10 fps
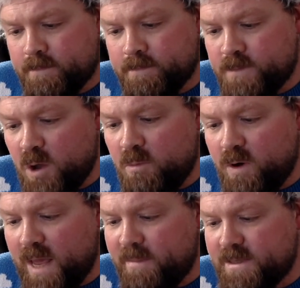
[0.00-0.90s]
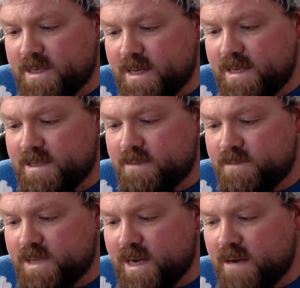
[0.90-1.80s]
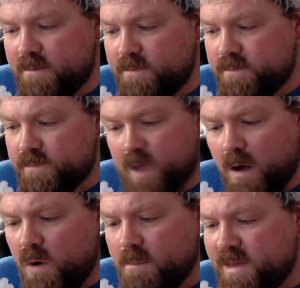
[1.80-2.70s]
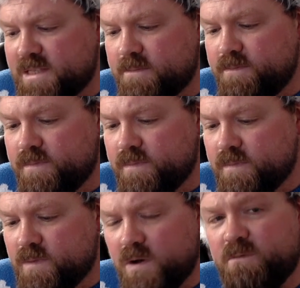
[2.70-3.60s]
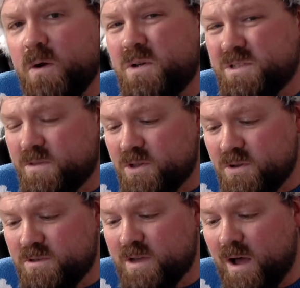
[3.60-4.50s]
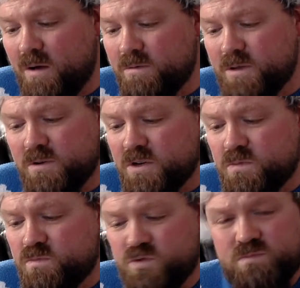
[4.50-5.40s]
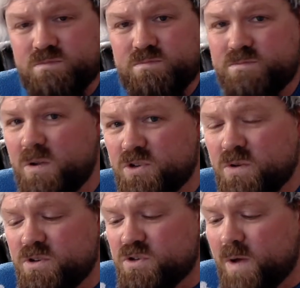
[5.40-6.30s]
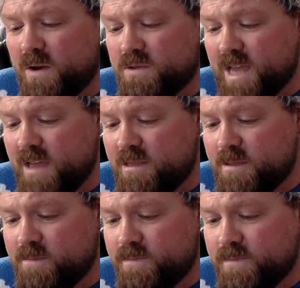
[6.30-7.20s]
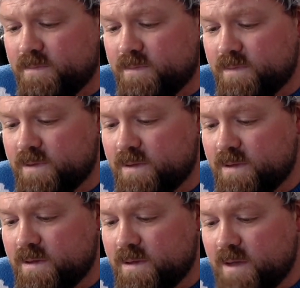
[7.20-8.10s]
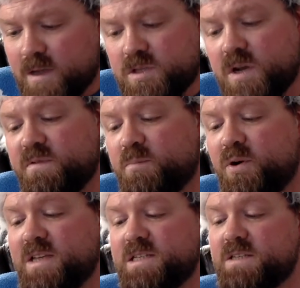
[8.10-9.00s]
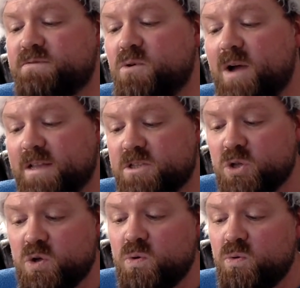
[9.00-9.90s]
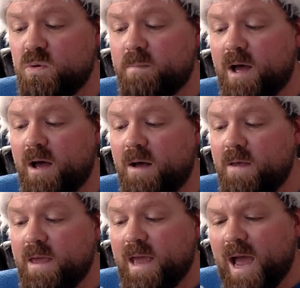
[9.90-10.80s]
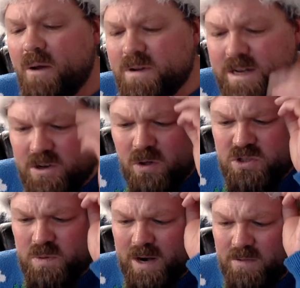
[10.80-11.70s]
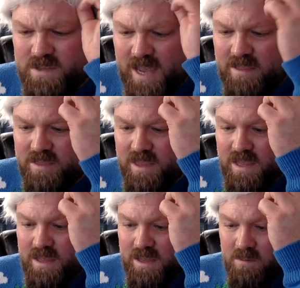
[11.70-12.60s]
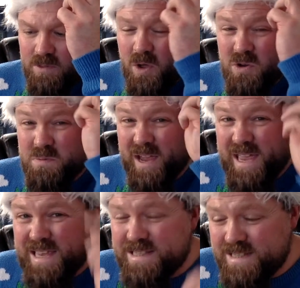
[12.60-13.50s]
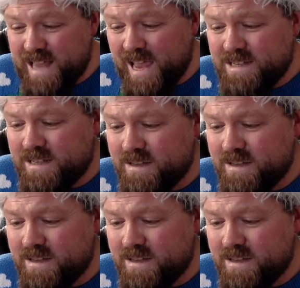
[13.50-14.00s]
"No more leopards, at least," said Adam. "I won't miss them. Got to focus on the good, Carl. Don't do to dwell on death." Donovan pressed his forehead to the cool bar. How could he not dwell on death when those were his dead?